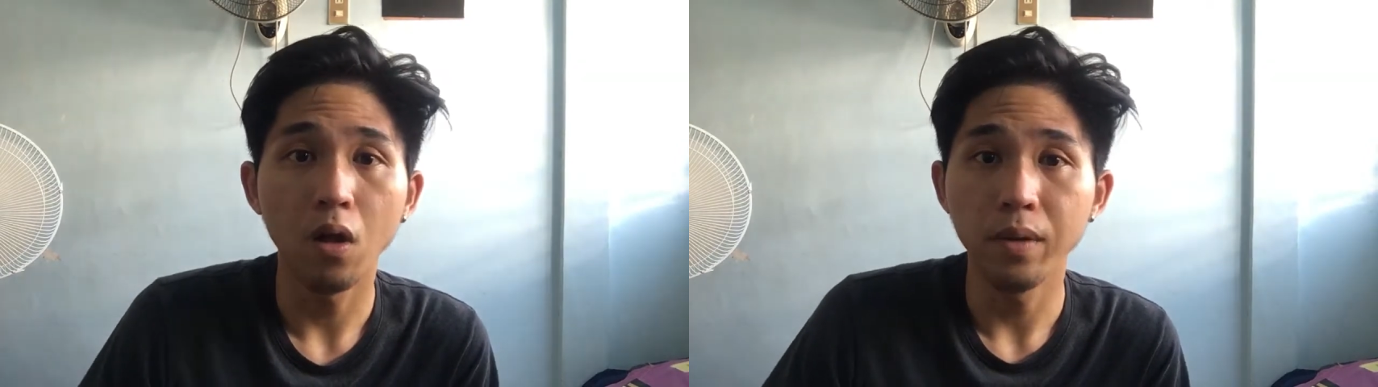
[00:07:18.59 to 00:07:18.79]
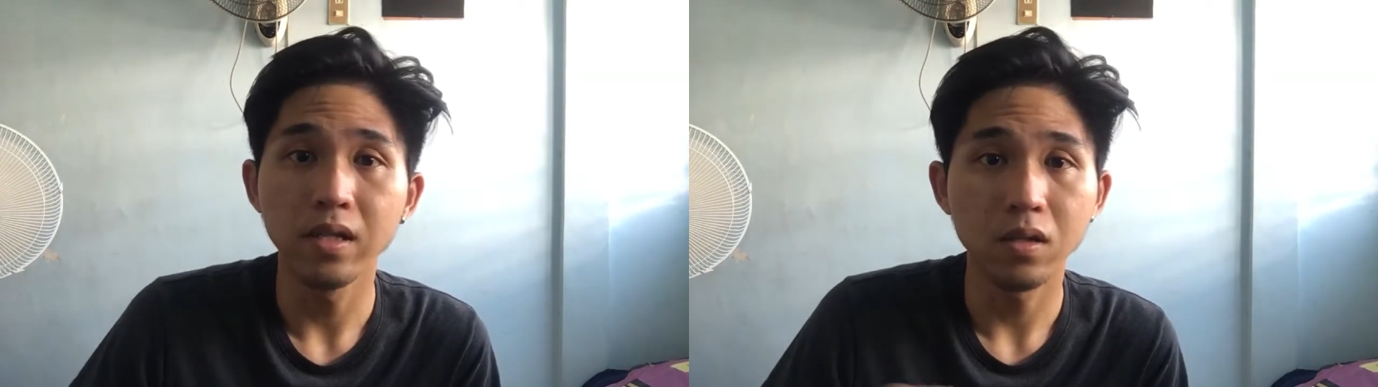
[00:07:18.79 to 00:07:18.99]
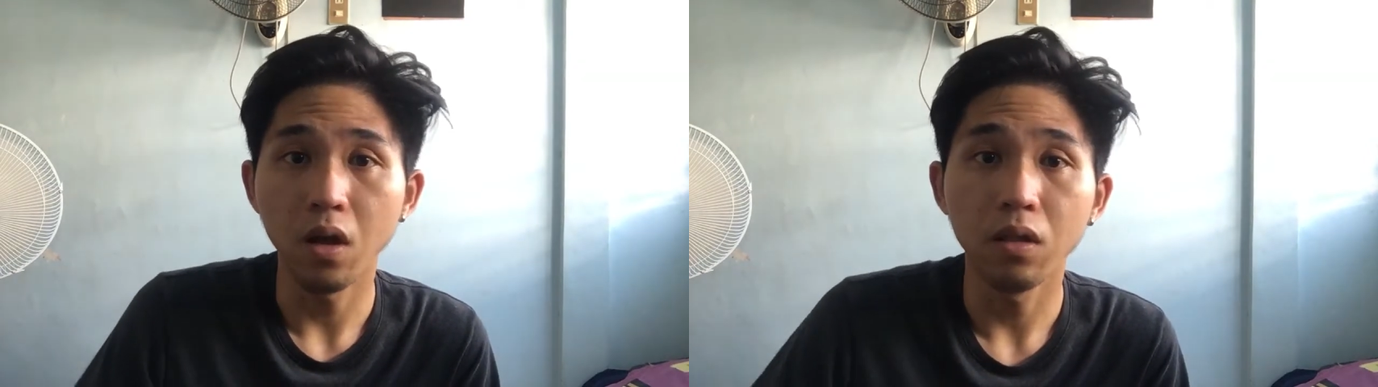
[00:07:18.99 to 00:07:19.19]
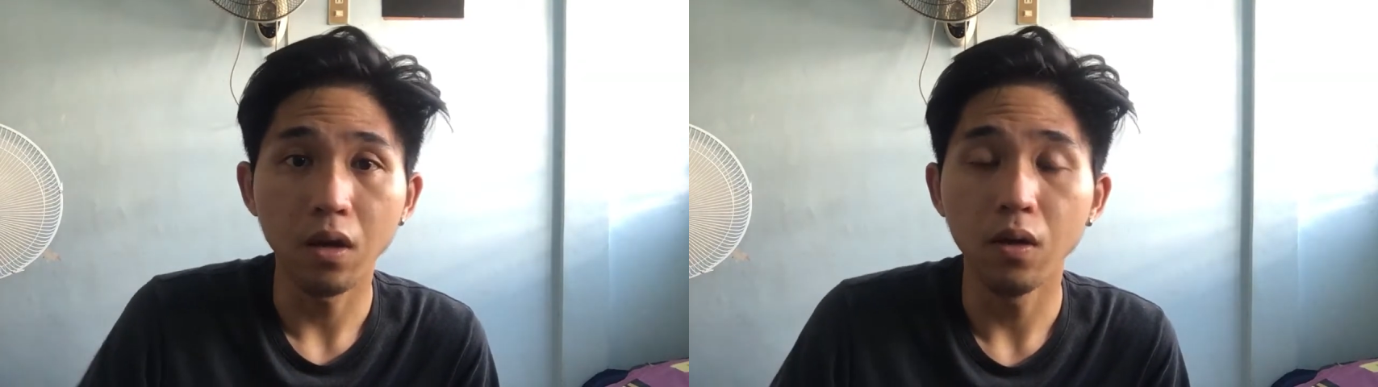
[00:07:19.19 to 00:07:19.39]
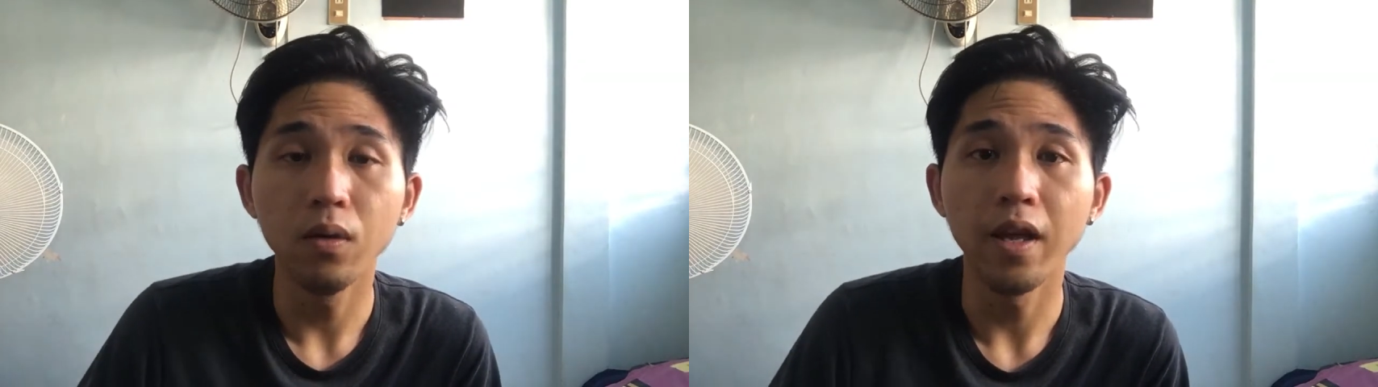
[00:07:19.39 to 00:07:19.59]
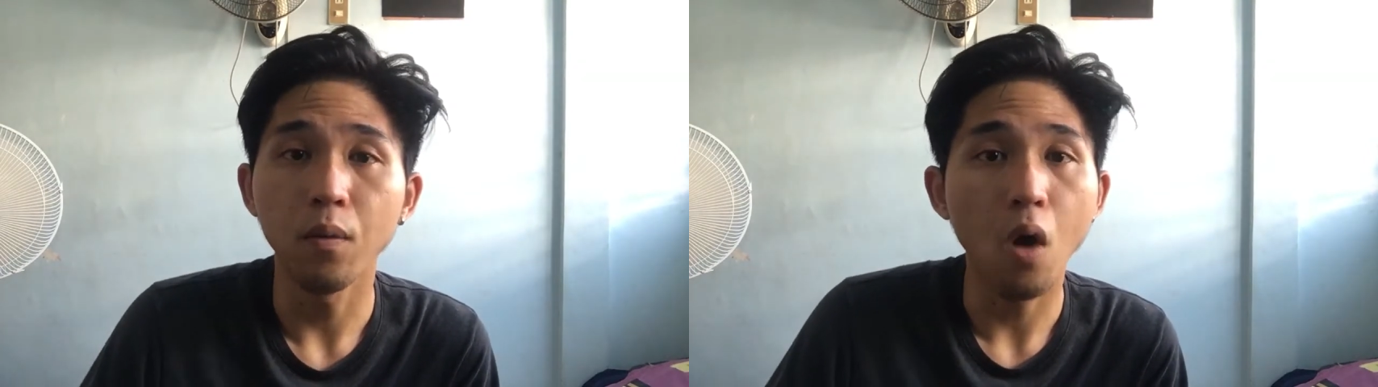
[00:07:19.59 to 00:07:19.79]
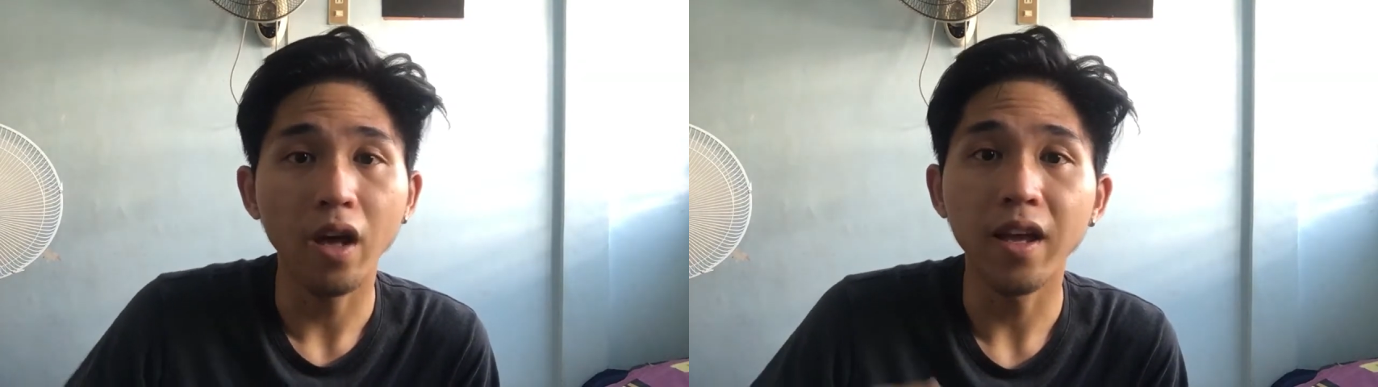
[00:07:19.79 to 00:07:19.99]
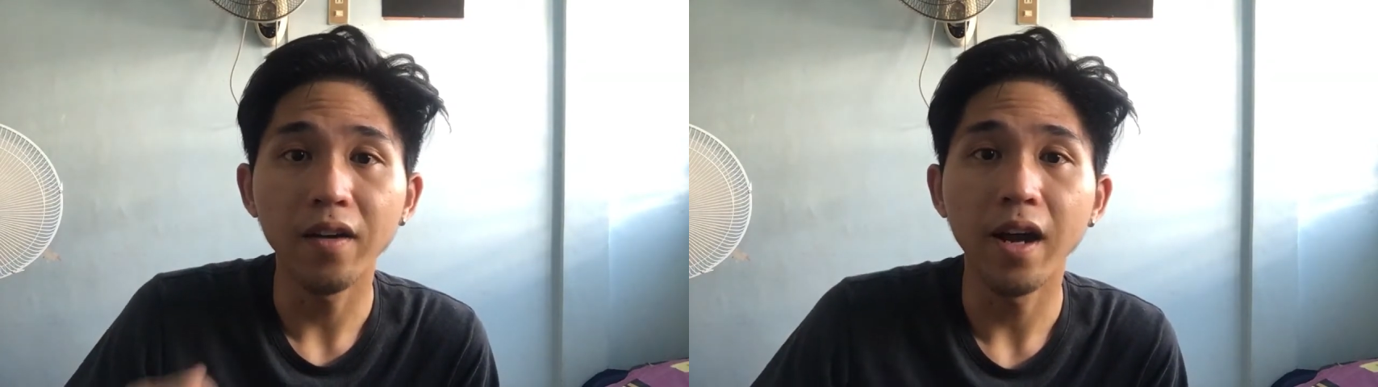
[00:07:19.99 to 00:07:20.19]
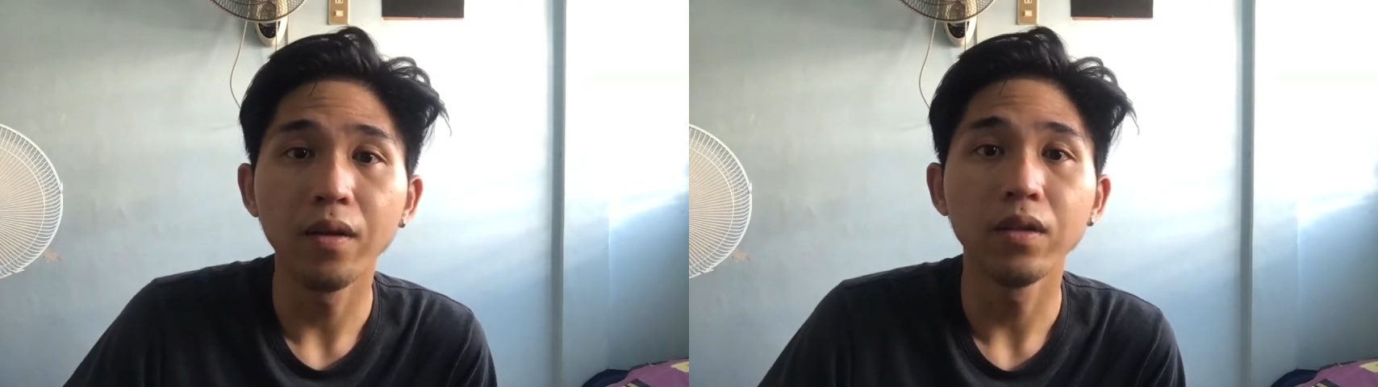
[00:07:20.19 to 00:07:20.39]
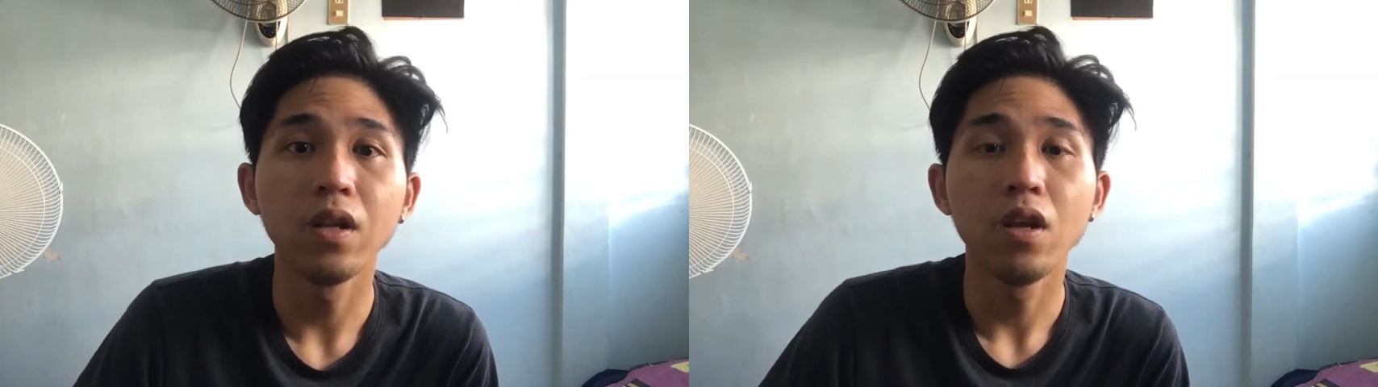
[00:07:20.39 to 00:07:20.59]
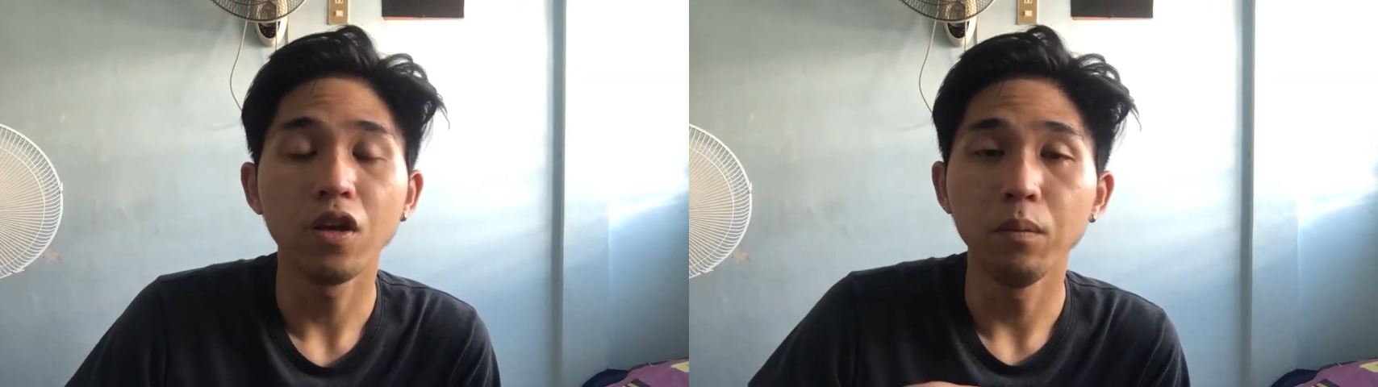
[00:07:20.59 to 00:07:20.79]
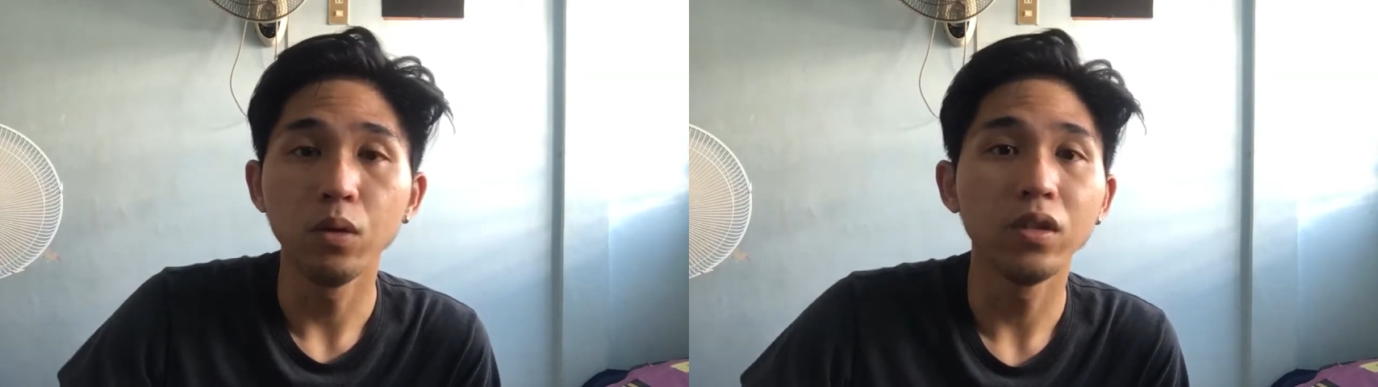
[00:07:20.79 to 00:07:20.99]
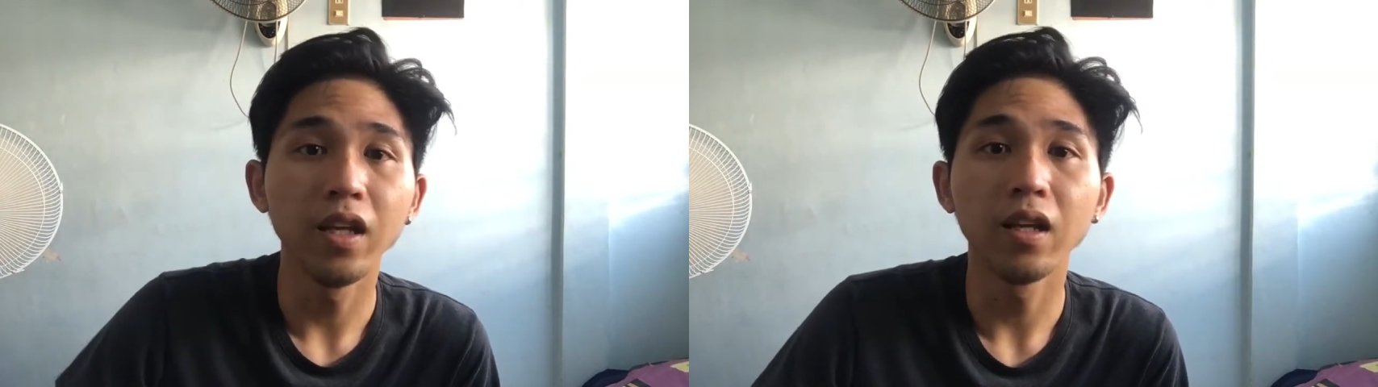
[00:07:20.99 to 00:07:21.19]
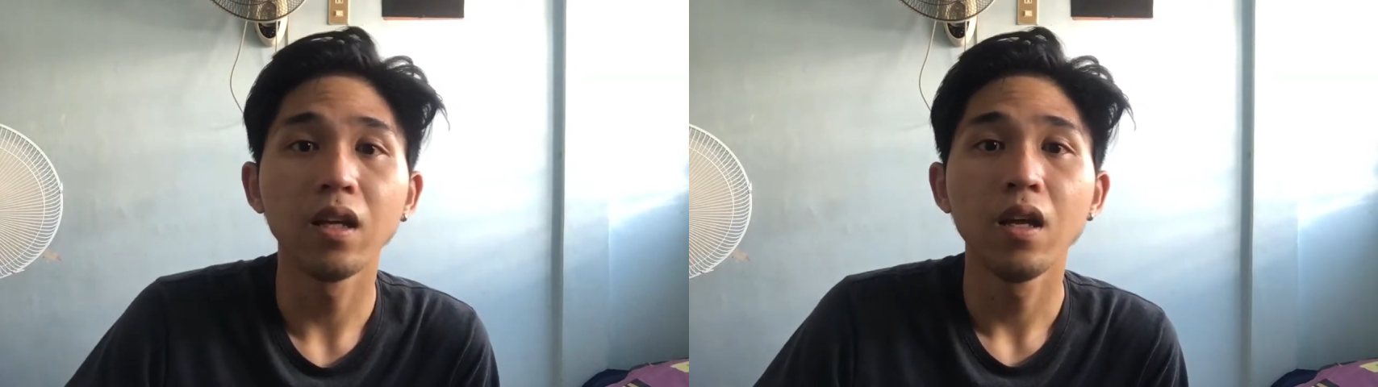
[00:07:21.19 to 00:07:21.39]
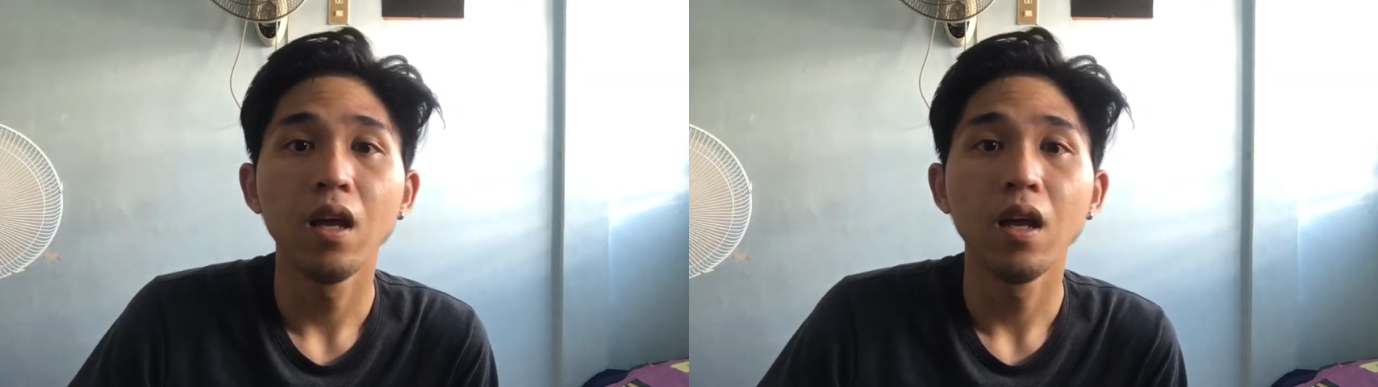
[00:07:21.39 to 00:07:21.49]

always on the go, like walking around, commuting,